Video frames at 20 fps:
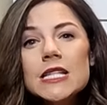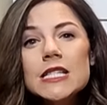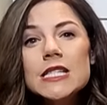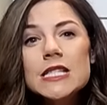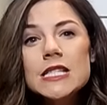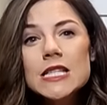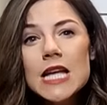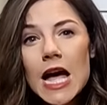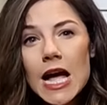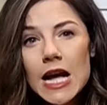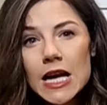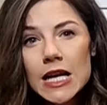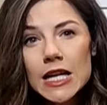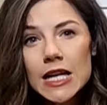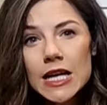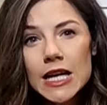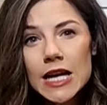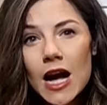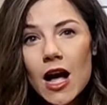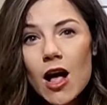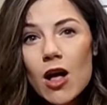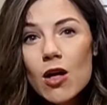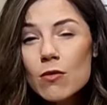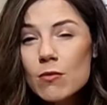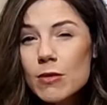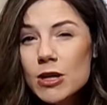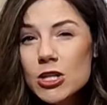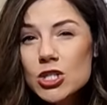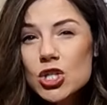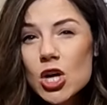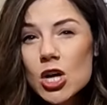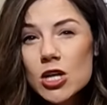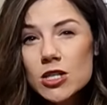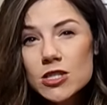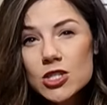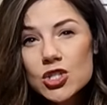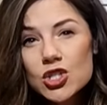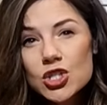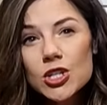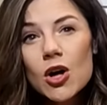exactly how much
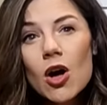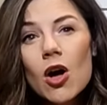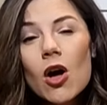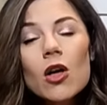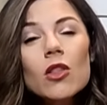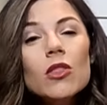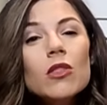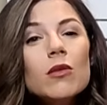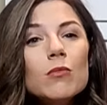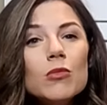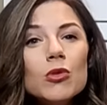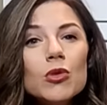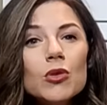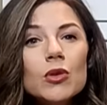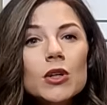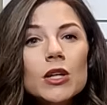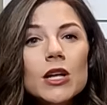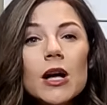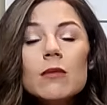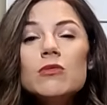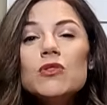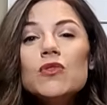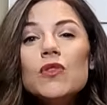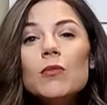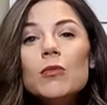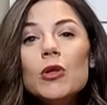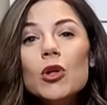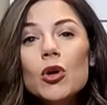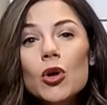oxygen on the moon comes from